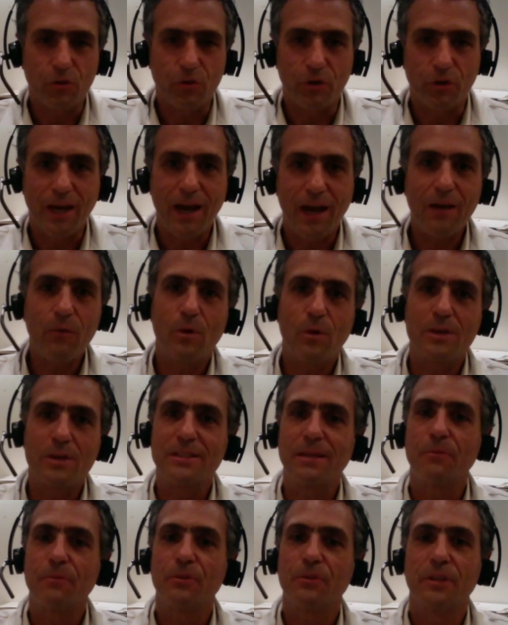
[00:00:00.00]
tonal, one
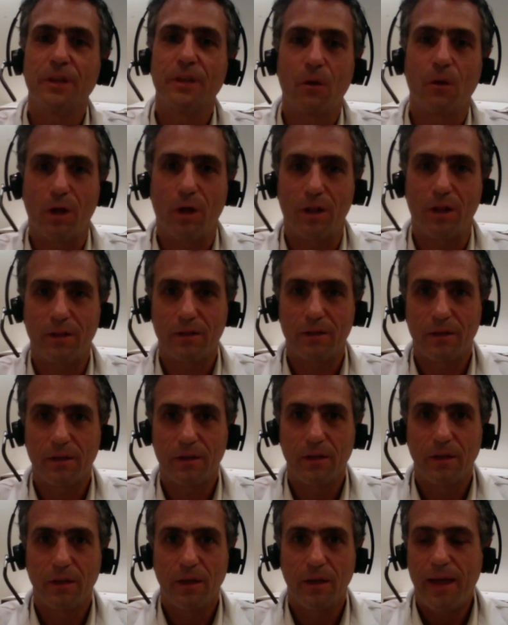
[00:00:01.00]
step in the nahual.
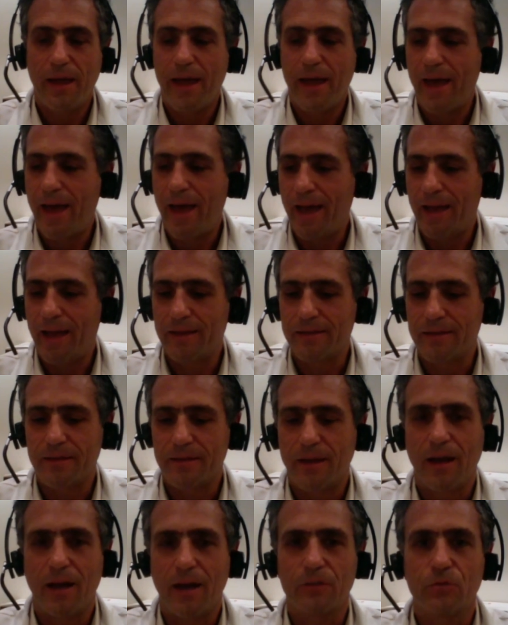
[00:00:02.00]
And
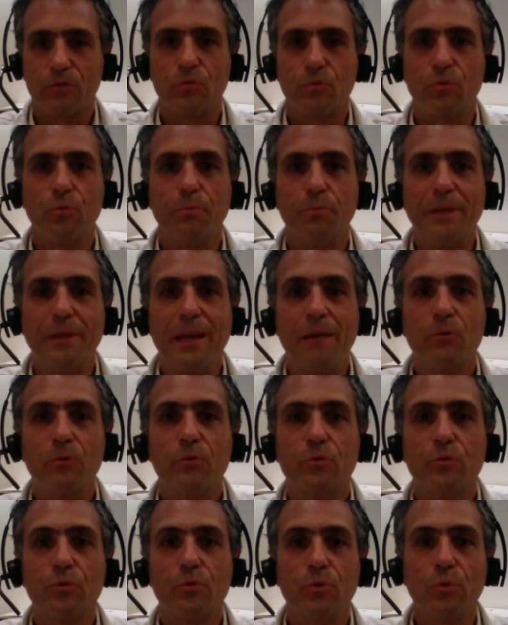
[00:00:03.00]
to be able
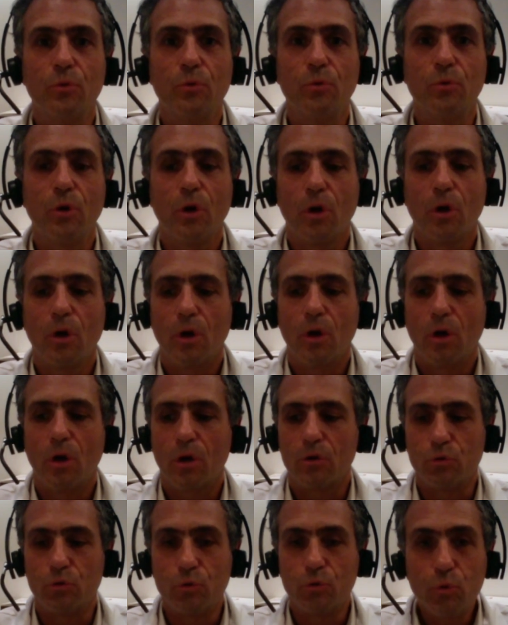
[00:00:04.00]
to
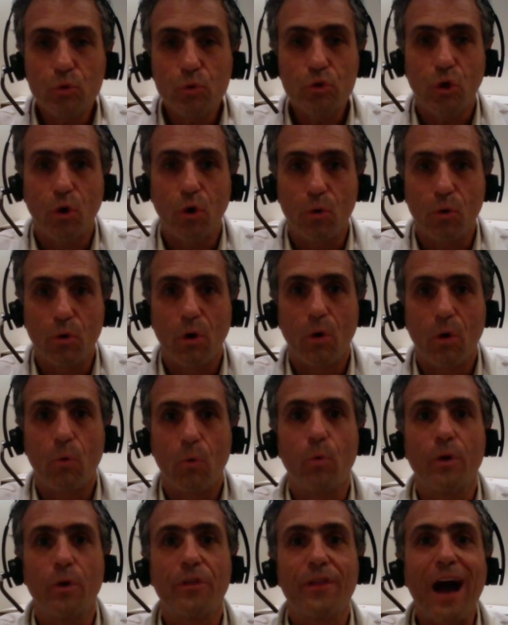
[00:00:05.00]
do so
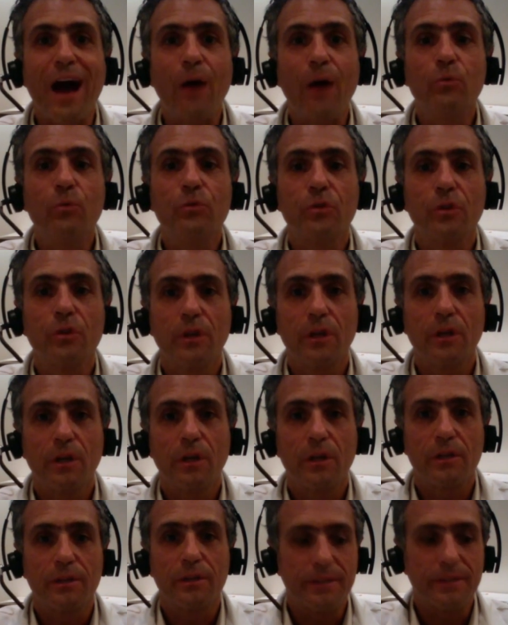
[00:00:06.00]
without
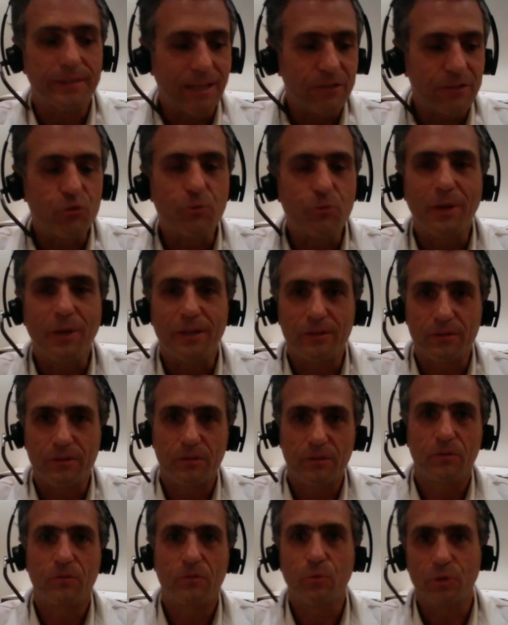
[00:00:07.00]
detriment
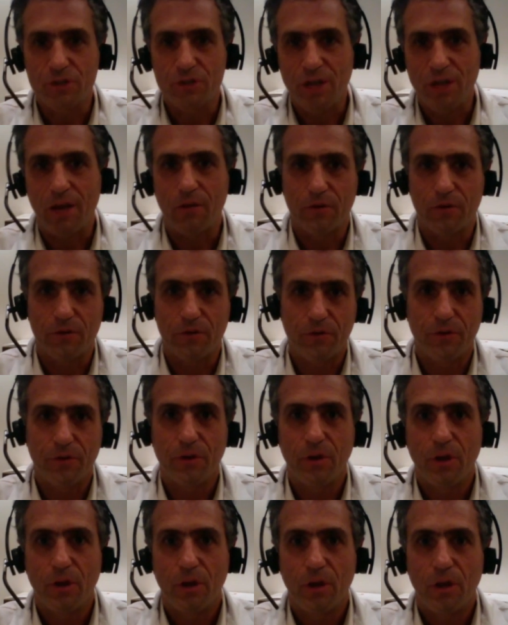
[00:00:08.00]
to each other.
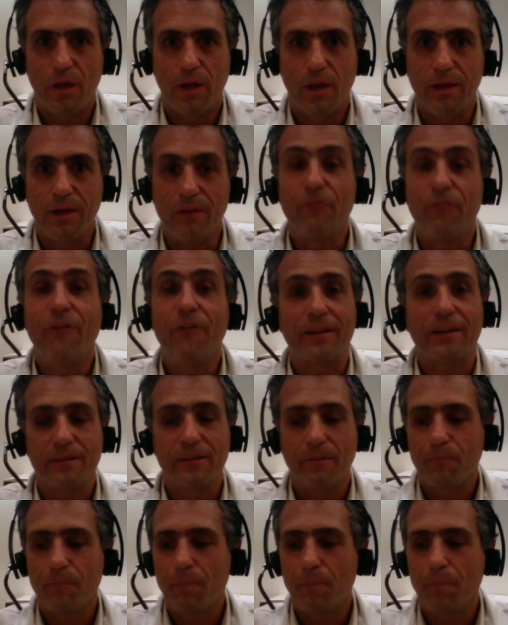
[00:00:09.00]
In fact,